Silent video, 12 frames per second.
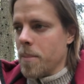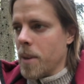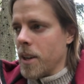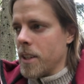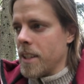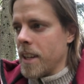
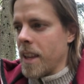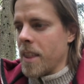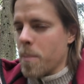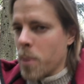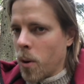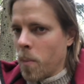but
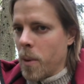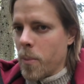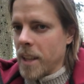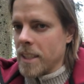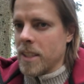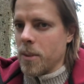the
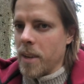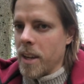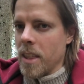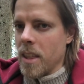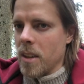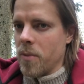problem is
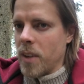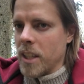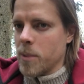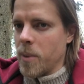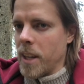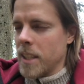with
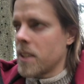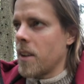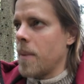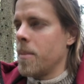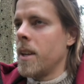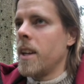Facebook and
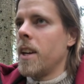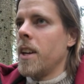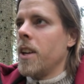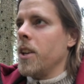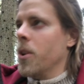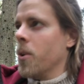Instagram,
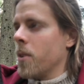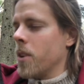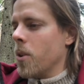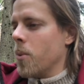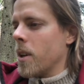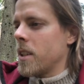you don't
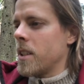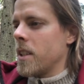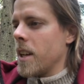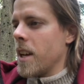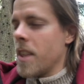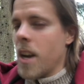know what
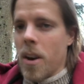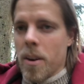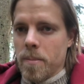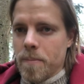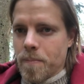they are.